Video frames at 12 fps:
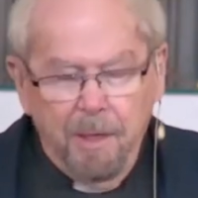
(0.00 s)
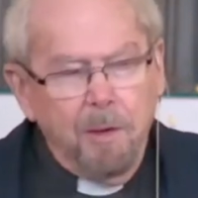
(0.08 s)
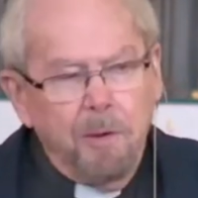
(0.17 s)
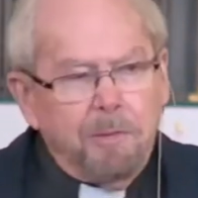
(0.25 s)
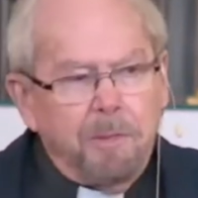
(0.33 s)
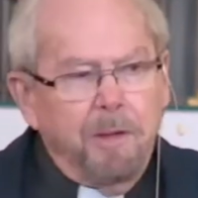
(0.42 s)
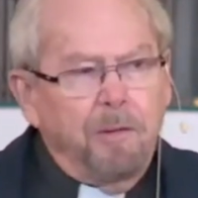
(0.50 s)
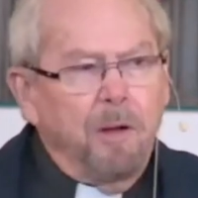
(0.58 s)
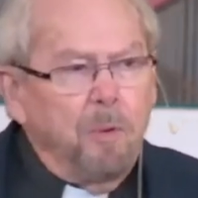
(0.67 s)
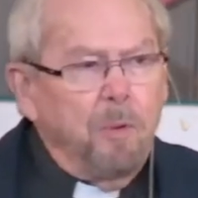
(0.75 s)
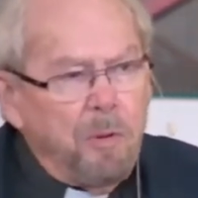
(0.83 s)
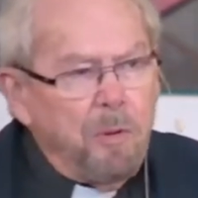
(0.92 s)
And although
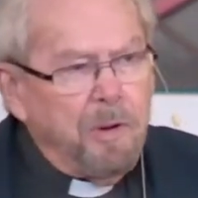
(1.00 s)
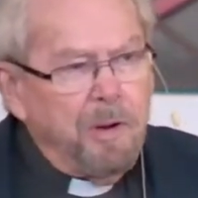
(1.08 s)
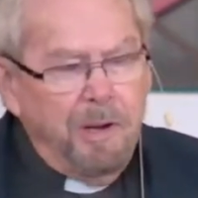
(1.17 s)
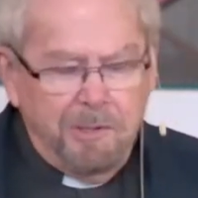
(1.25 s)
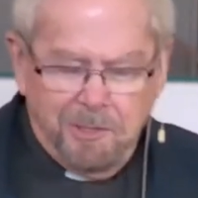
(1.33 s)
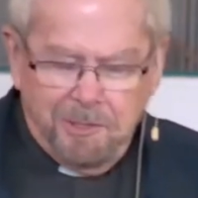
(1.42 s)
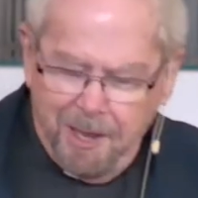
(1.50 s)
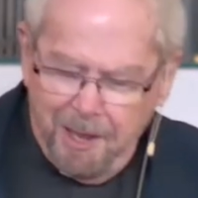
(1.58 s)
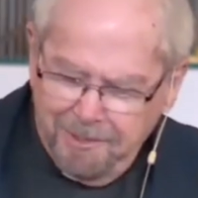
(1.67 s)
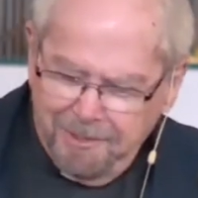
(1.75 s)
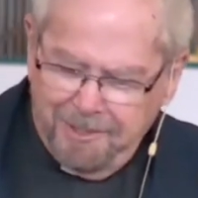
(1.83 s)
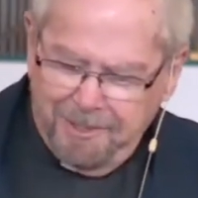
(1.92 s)
there are more
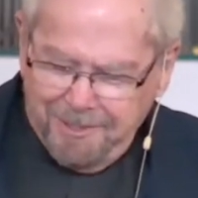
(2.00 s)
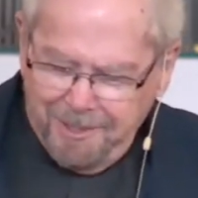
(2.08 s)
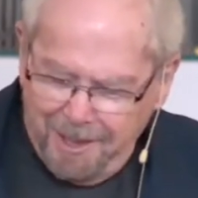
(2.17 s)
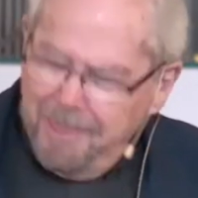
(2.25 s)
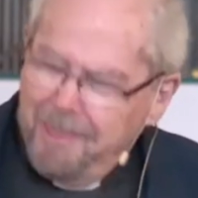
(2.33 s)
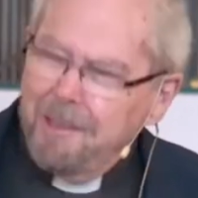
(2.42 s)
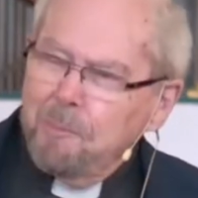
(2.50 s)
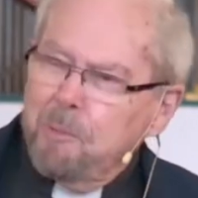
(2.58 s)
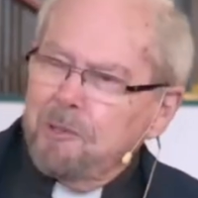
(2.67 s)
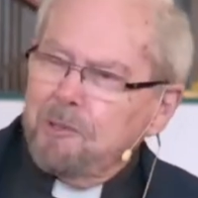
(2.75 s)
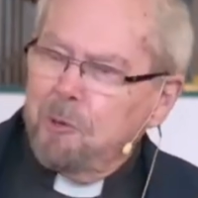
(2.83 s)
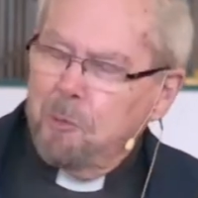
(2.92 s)
religious hucksters, I
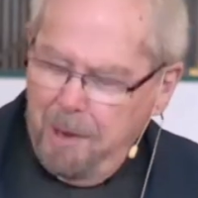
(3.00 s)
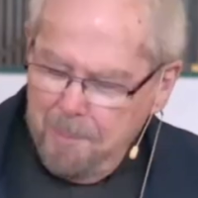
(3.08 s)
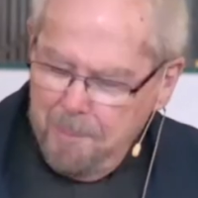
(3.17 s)
think, per